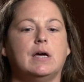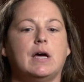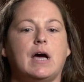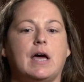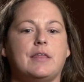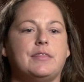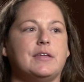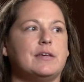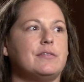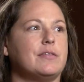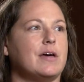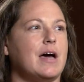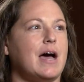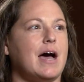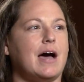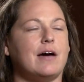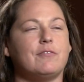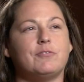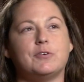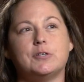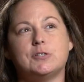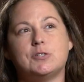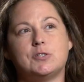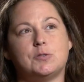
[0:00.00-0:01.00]
I think the
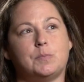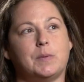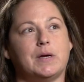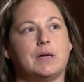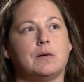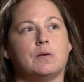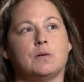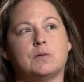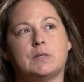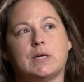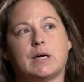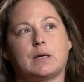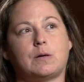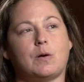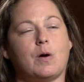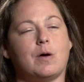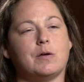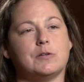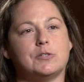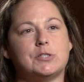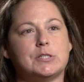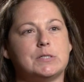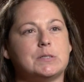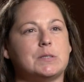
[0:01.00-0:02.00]
average spend on
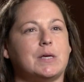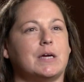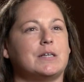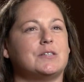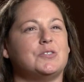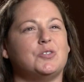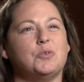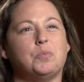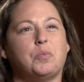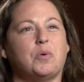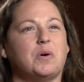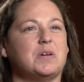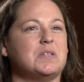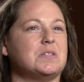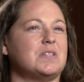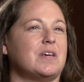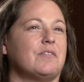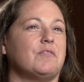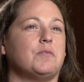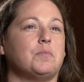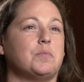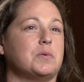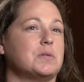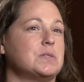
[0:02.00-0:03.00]
technology is like
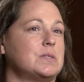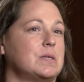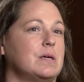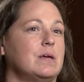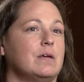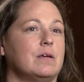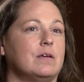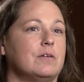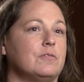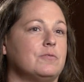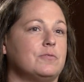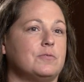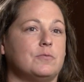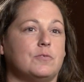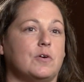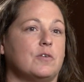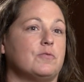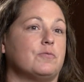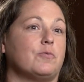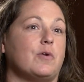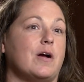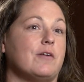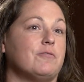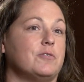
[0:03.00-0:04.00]
2.7%
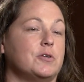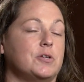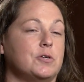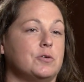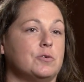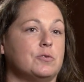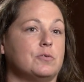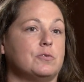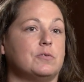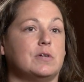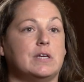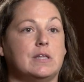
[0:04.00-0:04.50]
of revenue